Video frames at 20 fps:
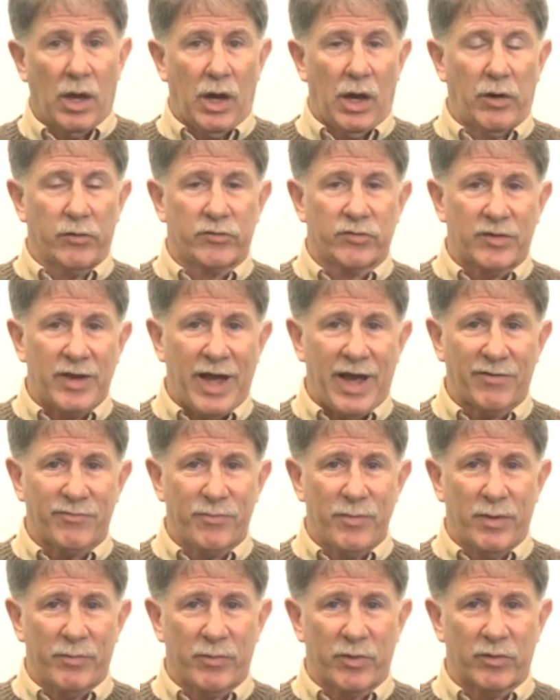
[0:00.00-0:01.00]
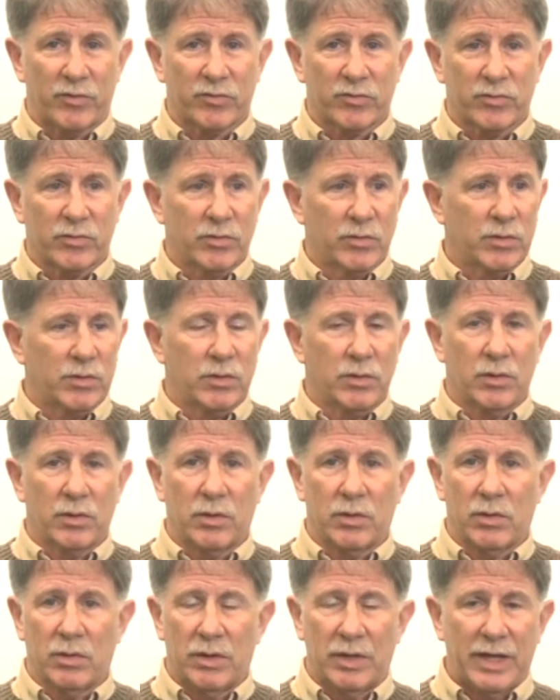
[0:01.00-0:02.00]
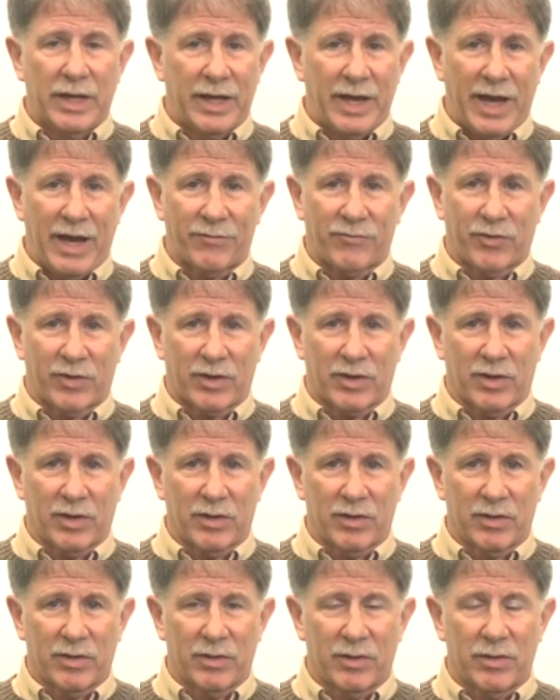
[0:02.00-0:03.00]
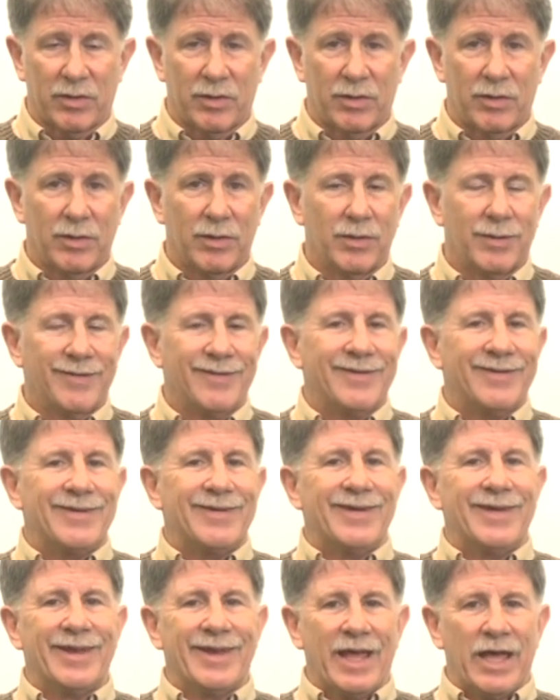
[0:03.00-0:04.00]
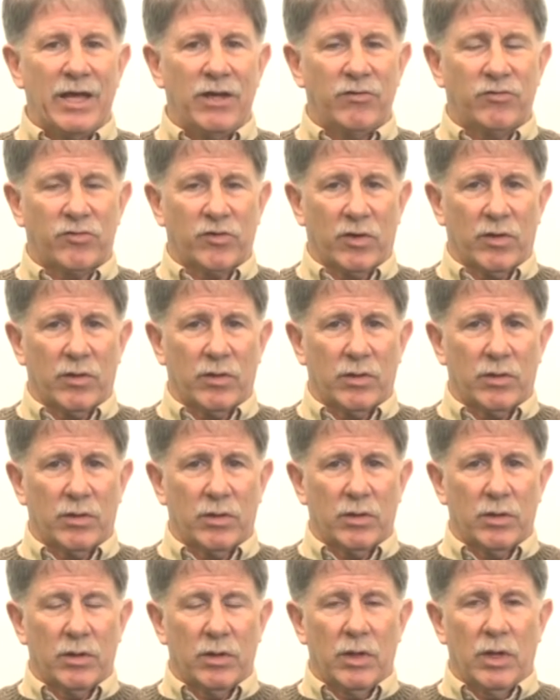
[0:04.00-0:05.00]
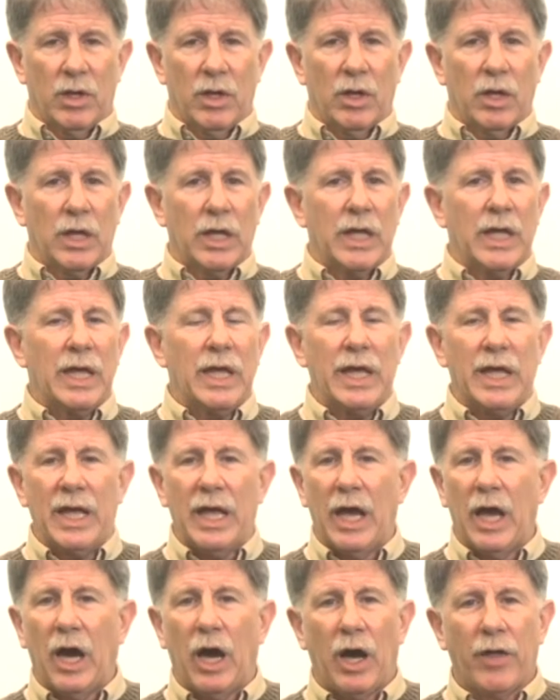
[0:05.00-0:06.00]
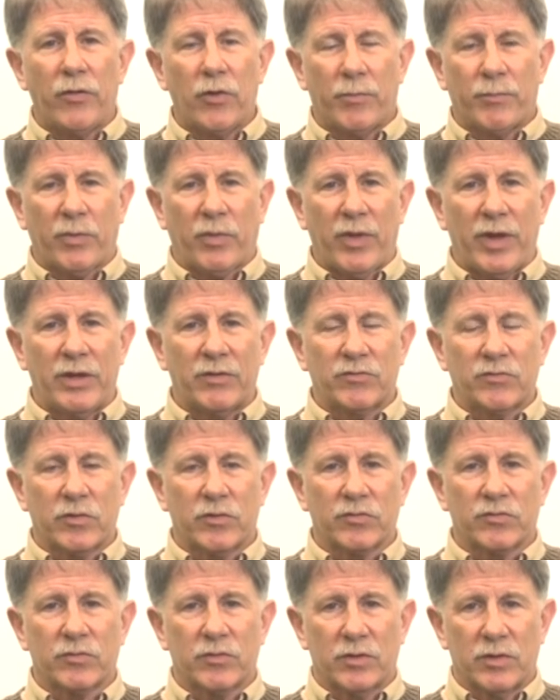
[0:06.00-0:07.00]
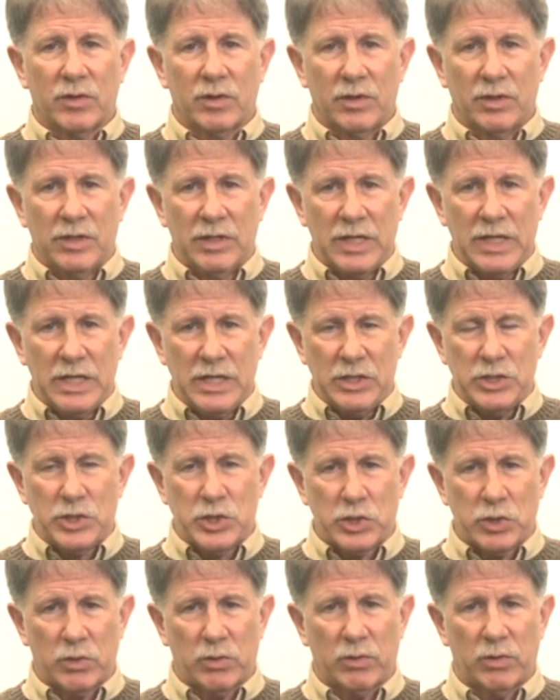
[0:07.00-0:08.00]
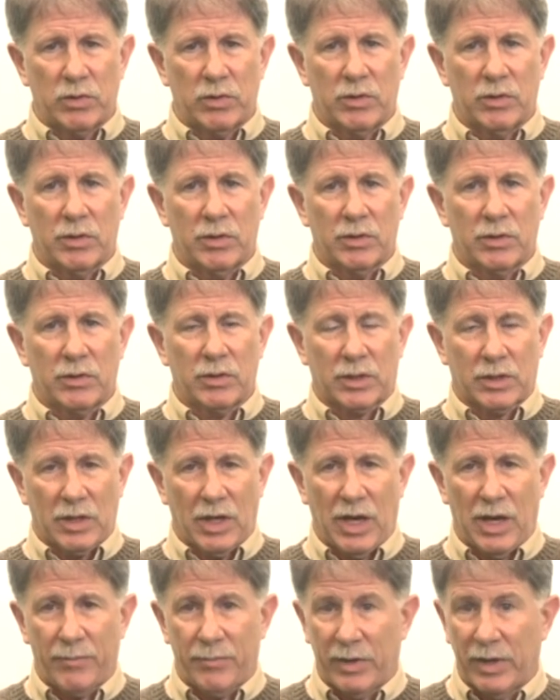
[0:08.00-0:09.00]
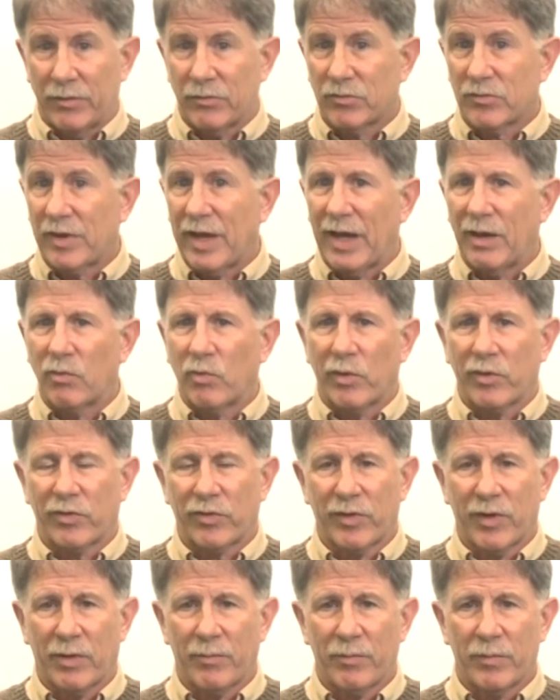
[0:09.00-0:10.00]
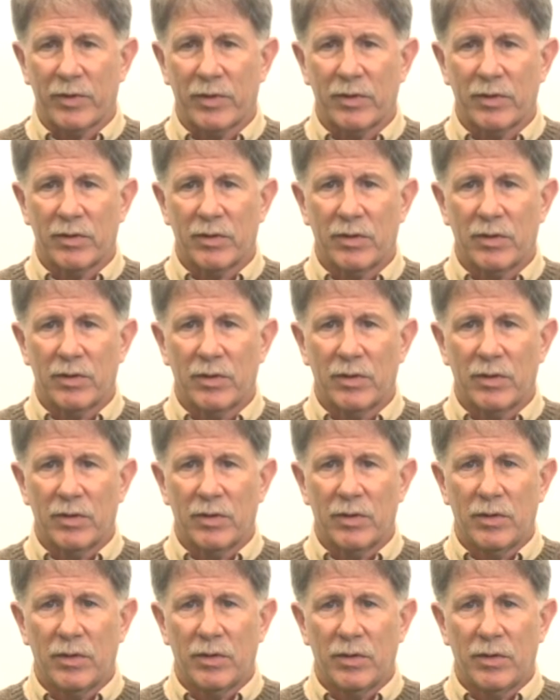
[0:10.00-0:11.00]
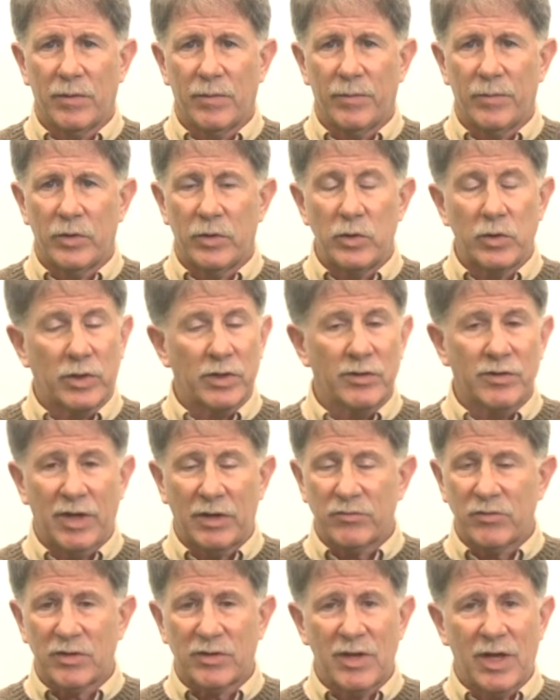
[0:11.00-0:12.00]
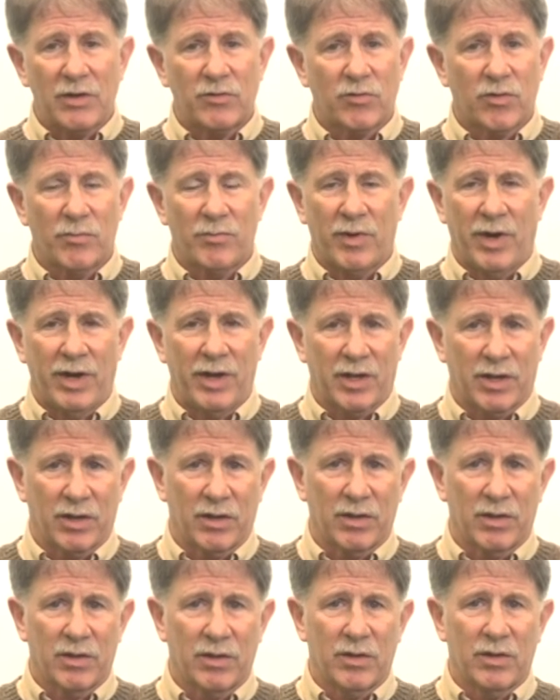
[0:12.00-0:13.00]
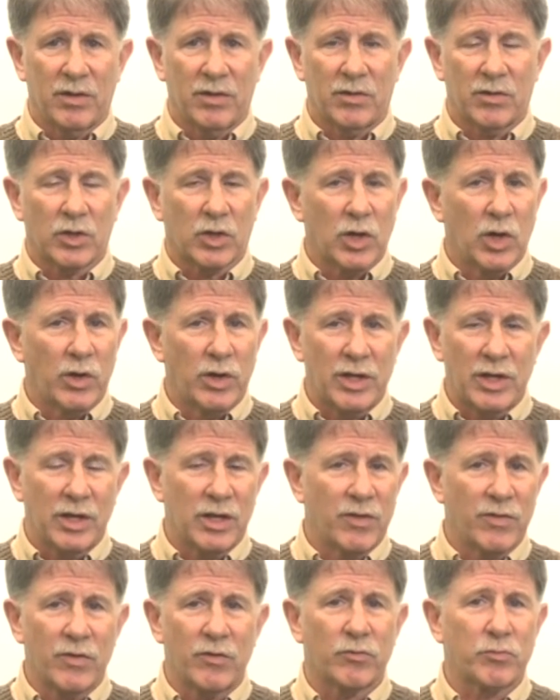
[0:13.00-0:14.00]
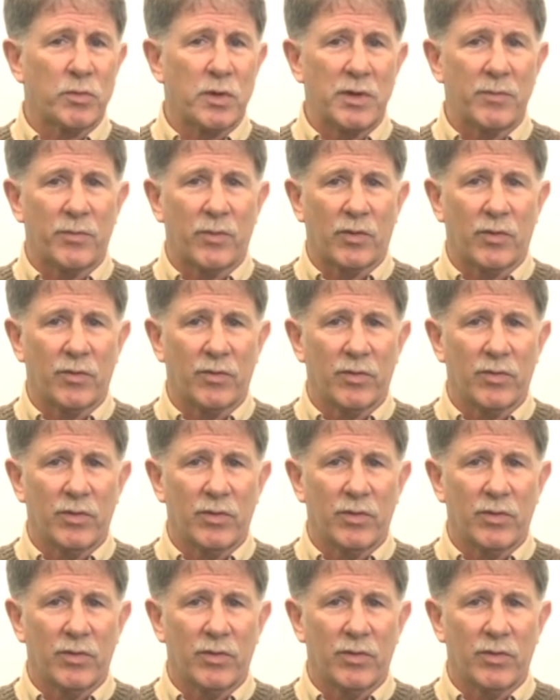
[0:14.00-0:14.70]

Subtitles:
Our staff members in Africa, in Asia, other places need you to come and stand with them. You can designate your money to go to any of these people.